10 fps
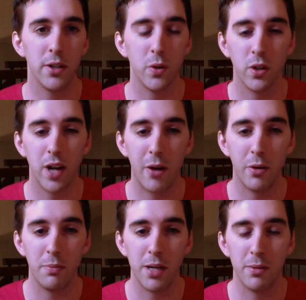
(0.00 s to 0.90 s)
or I
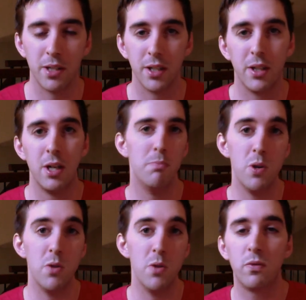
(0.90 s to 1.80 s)
would be able to
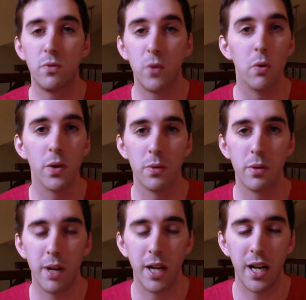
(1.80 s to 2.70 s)
move forward
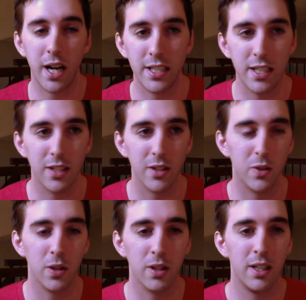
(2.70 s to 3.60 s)
with my idea, or